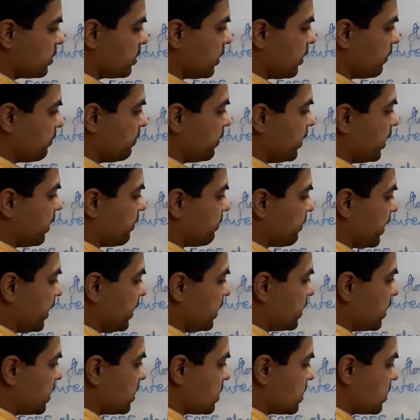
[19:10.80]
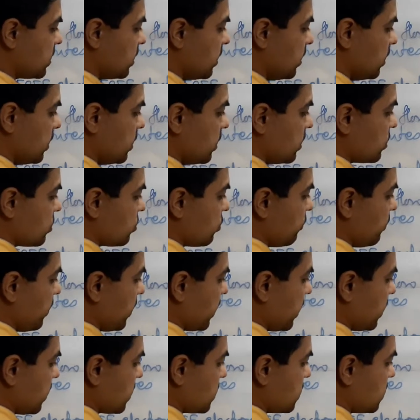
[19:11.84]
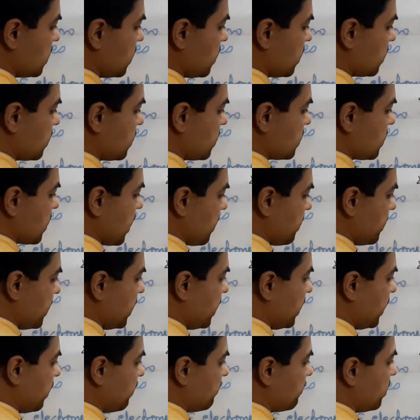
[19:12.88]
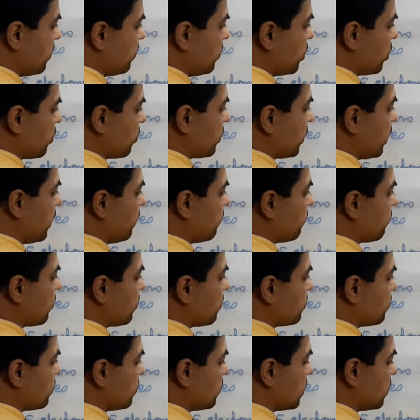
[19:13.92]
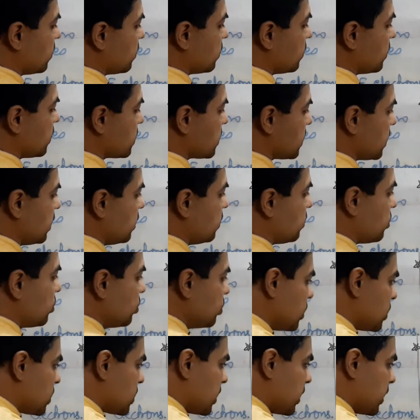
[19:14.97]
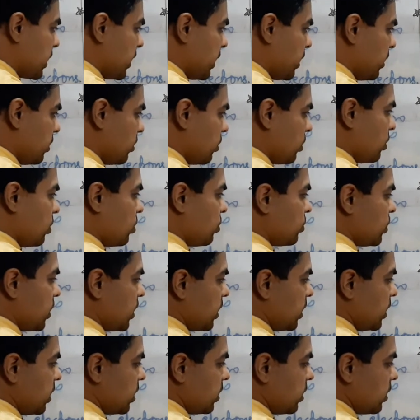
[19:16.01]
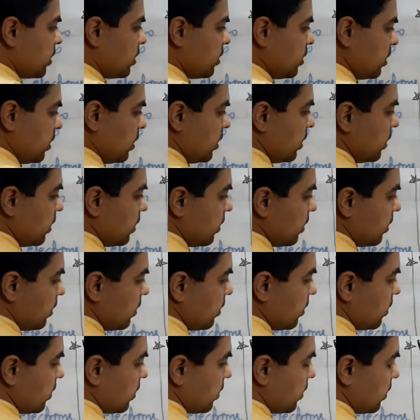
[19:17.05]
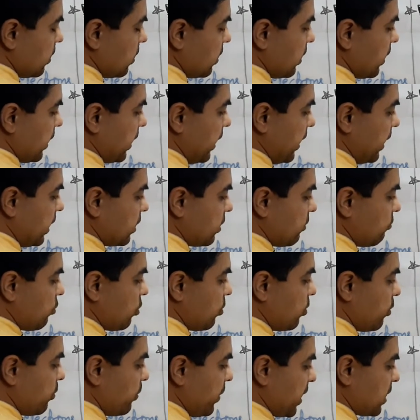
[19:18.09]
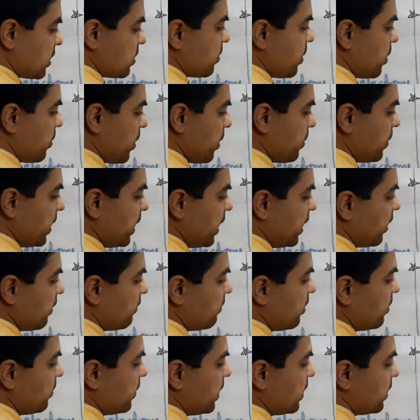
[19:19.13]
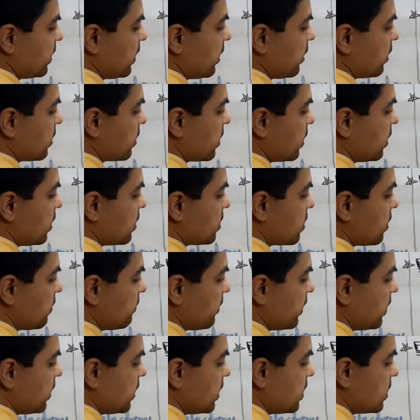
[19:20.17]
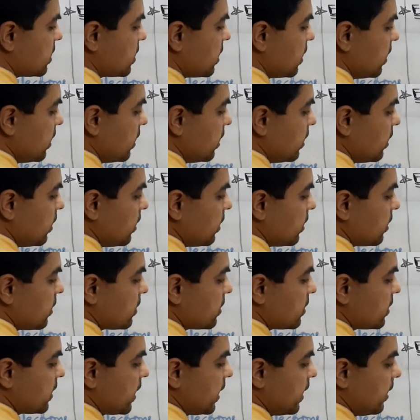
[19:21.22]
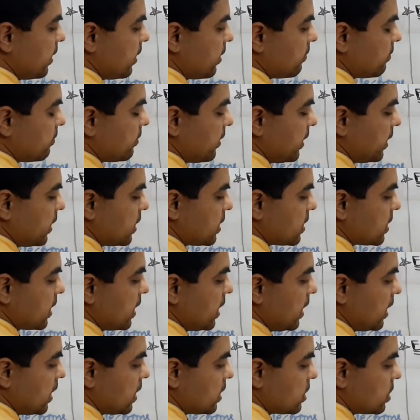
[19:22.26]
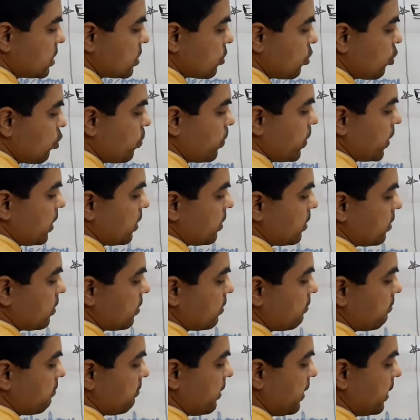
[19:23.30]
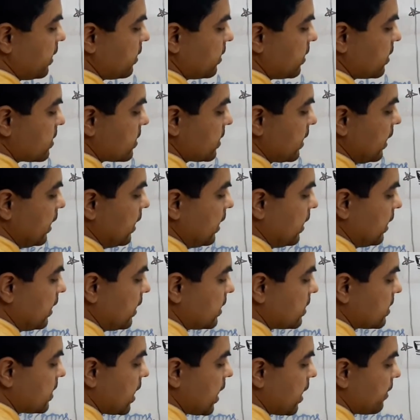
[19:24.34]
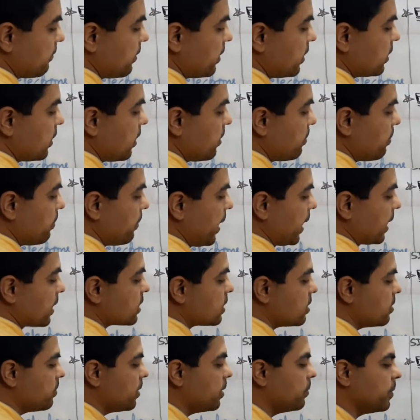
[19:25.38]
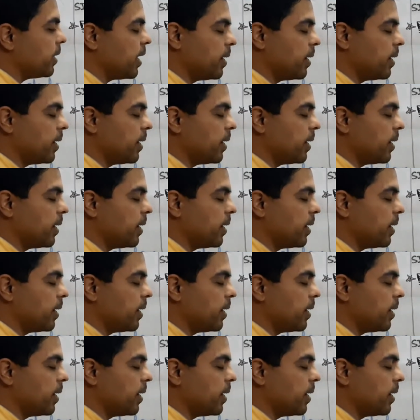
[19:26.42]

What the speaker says: if we define this, so we can consider this ability will be obtained from the cell to the circuit or to the conductor, and in the form of maximum ability will be in the condition when this key is open, when the cell is having the maximum